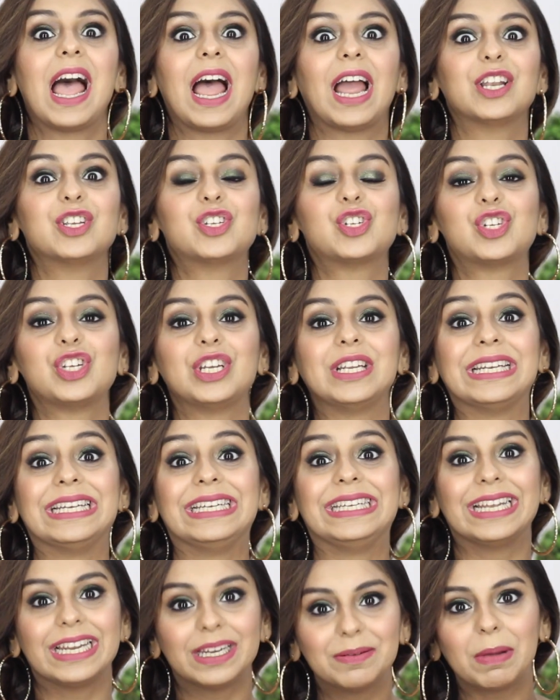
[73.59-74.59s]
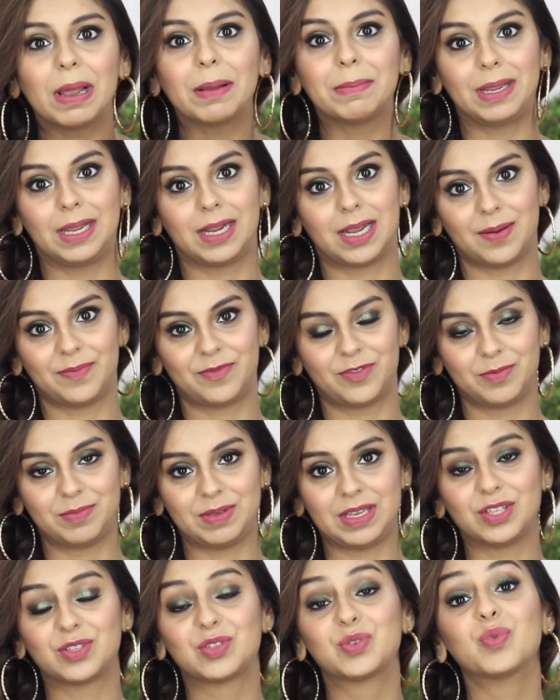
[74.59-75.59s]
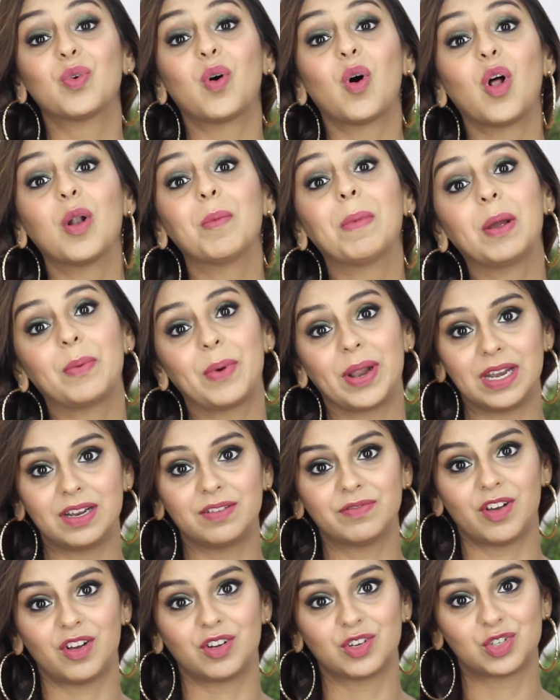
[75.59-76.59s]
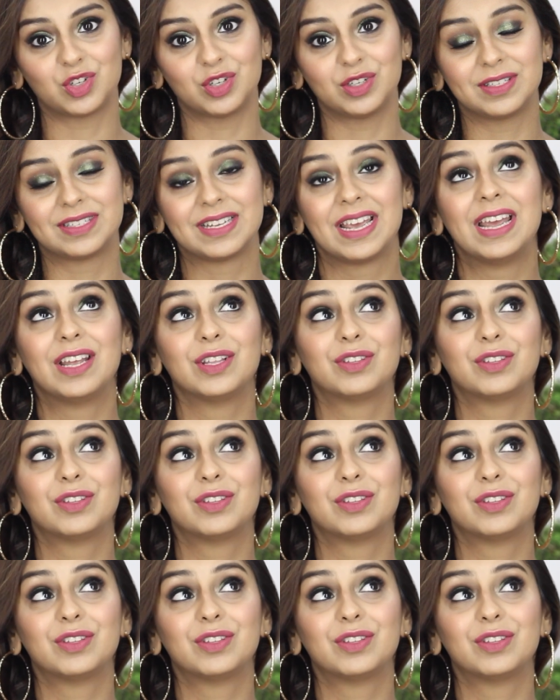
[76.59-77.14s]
and she did my makeup for me through all my wedding functions,